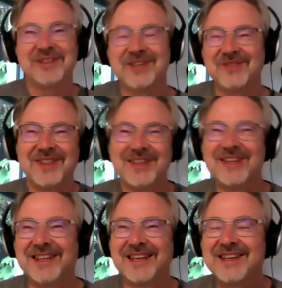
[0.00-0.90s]
and
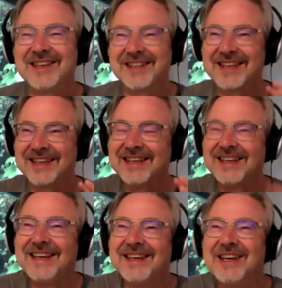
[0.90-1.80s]
everything. That you got that
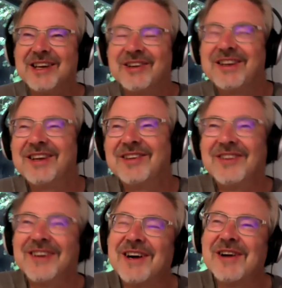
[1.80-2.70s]
great,
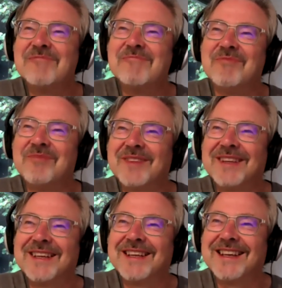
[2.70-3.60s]

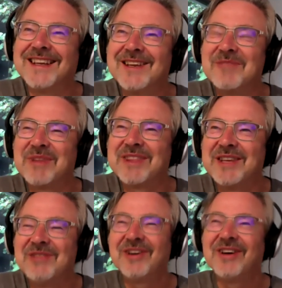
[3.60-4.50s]
But the
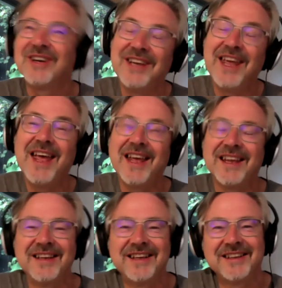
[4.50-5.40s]
Yukon, yeah,
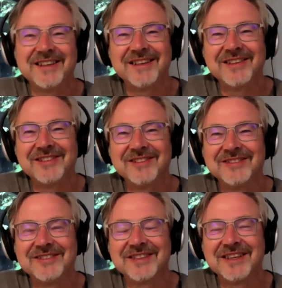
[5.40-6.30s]
I don't know.
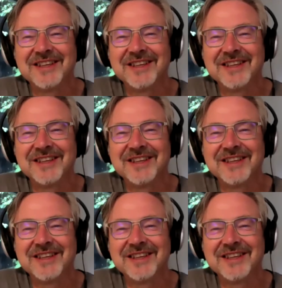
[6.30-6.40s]
Okay.